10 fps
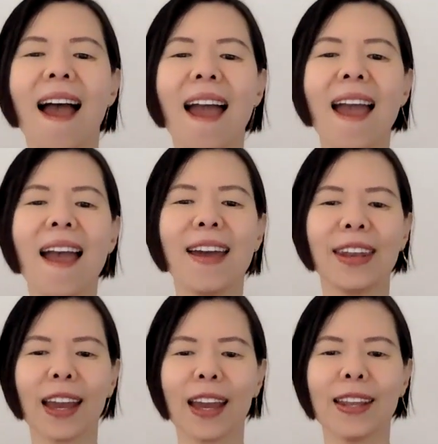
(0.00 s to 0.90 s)

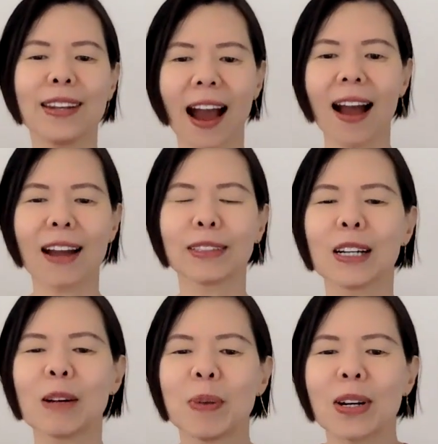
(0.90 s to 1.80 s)
And the
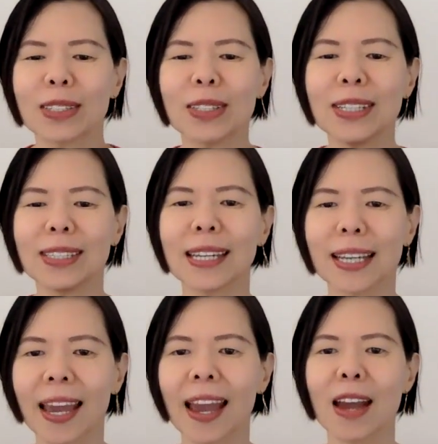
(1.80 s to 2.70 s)
opportunity
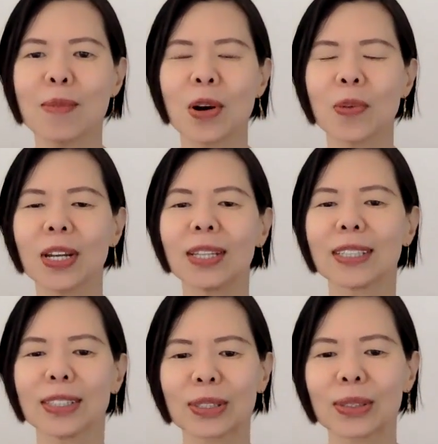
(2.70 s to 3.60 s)
came with
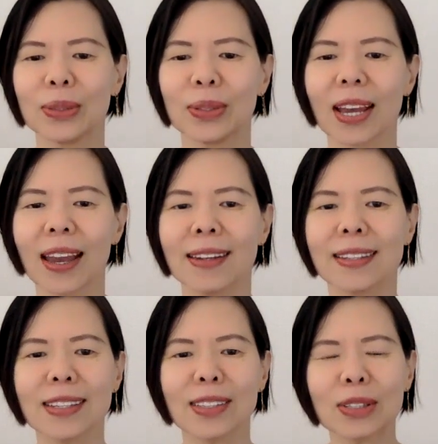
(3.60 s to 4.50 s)
Getrude,
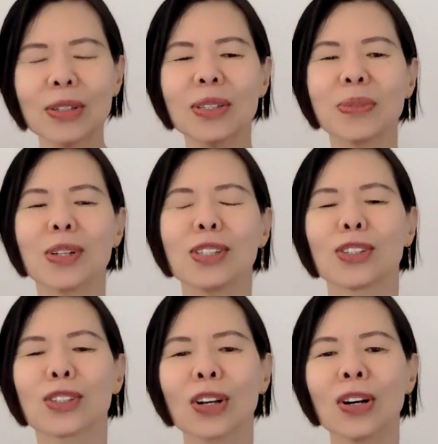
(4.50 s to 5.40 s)
and Getrude was
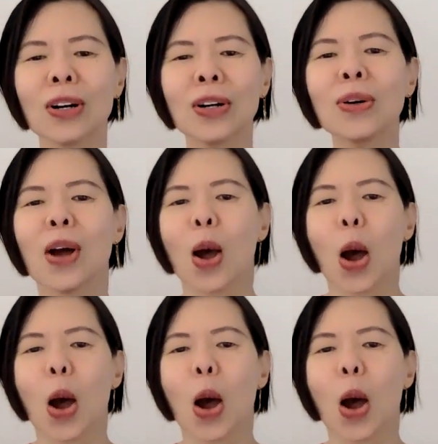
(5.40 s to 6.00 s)
so